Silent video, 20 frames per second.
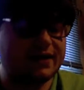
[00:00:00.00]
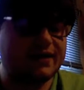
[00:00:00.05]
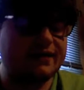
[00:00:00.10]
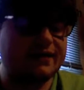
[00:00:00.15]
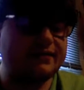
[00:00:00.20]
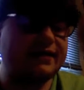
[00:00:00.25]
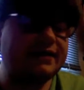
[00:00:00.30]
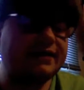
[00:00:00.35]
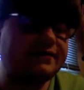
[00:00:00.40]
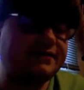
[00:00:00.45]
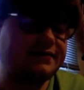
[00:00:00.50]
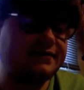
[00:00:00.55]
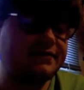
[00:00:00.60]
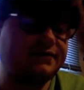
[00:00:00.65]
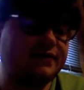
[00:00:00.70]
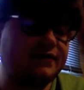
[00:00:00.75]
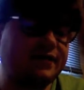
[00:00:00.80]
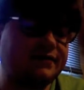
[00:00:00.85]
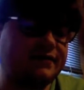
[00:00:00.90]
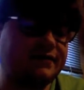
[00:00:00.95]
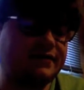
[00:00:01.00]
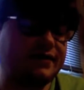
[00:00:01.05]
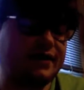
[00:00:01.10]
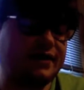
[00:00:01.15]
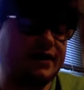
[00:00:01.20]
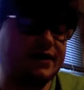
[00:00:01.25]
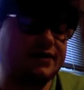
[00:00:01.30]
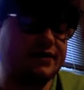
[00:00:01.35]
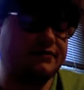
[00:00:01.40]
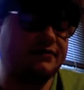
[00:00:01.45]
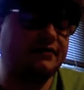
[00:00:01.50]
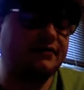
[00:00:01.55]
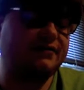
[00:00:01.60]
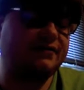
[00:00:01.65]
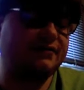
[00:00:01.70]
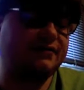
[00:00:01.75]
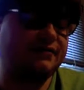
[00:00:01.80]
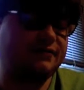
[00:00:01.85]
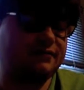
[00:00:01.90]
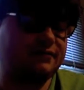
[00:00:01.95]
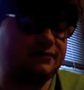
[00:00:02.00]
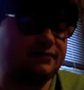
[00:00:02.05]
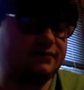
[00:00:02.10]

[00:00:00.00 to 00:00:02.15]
Nancy is evicted. Angie,